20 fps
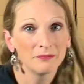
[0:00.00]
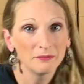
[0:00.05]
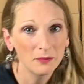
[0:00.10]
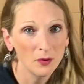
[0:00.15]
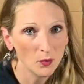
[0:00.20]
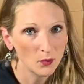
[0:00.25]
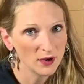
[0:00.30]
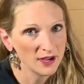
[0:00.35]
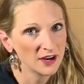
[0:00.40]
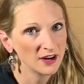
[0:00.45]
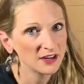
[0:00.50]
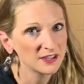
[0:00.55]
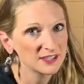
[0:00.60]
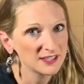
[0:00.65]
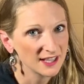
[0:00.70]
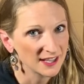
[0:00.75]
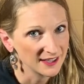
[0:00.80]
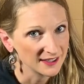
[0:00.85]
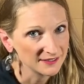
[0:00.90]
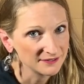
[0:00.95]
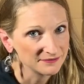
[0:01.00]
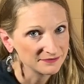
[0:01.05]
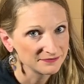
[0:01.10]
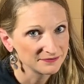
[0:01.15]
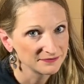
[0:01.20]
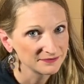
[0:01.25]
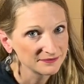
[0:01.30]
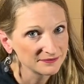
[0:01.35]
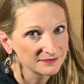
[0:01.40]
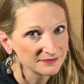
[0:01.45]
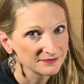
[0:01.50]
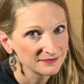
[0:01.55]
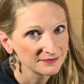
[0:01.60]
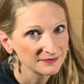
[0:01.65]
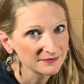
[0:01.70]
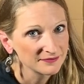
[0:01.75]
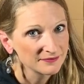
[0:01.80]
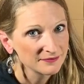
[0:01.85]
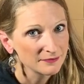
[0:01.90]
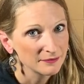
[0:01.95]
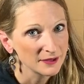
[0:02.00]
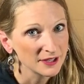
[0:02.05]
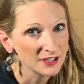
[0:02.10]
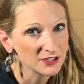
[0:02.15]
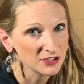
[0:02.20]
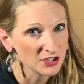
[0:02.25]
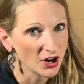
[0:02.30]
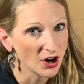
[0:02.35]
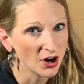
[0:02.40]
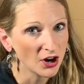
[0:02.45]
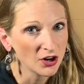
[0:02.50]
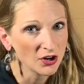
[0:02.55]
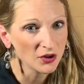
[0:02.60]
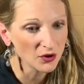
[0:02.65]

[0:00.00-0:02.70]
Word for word: But we aren't done because our